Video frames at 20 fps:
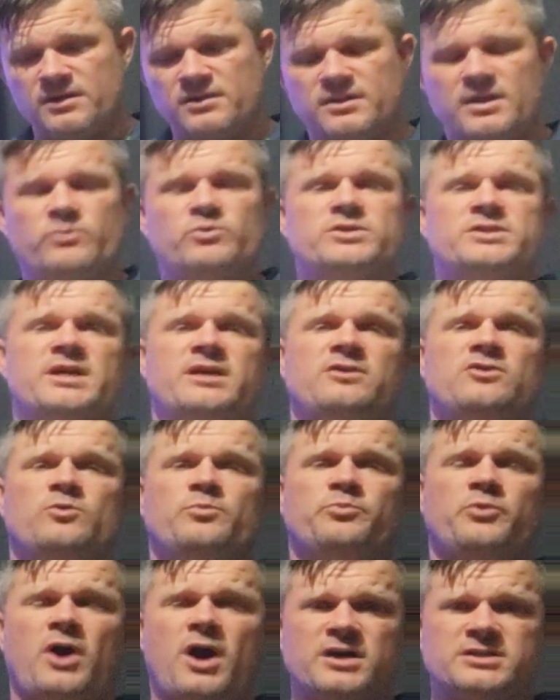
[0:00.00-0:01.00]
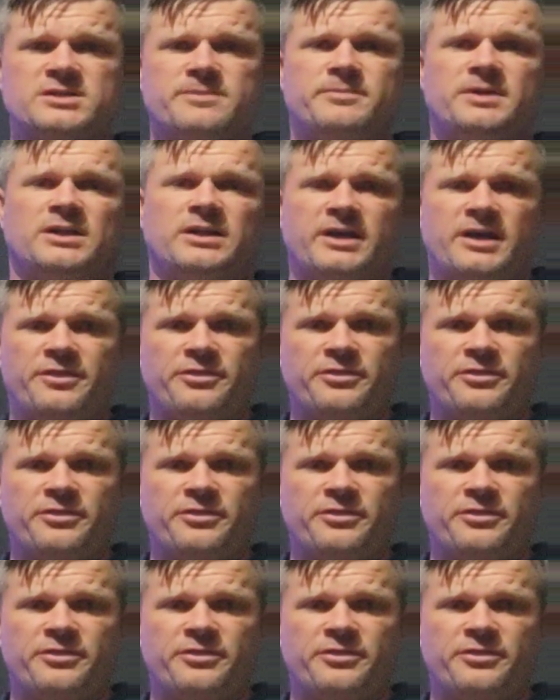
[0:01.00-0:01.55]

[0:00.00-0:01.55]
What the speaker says: that will take you approximately